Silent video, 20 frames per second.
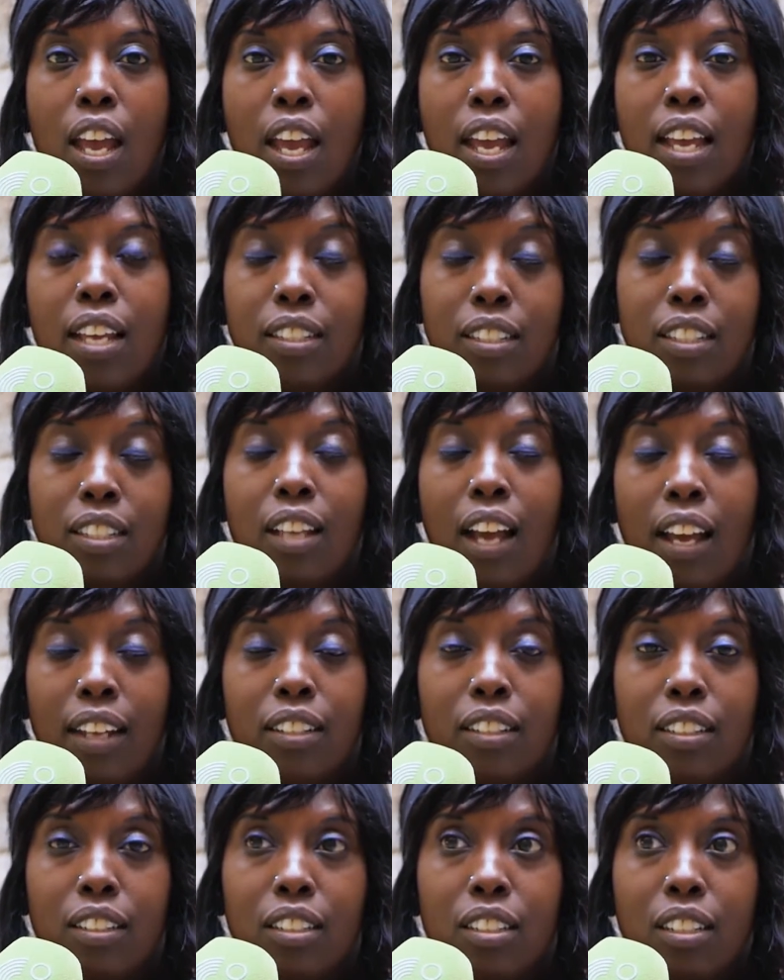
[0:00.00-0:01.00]

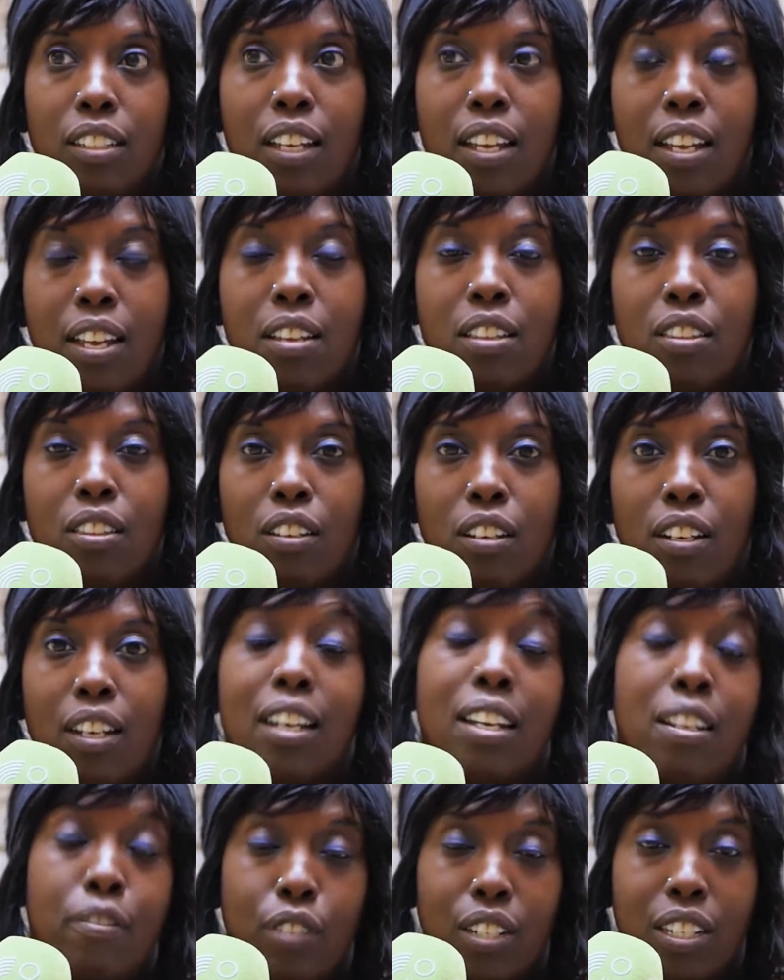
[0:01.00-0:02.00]

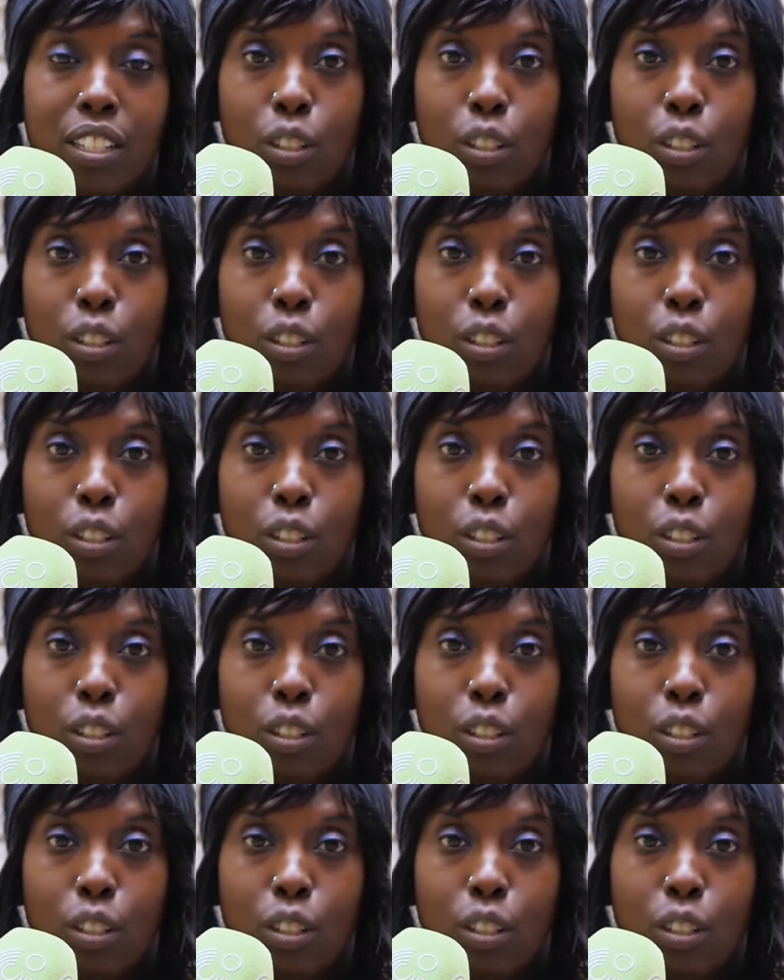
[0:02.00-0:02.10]
even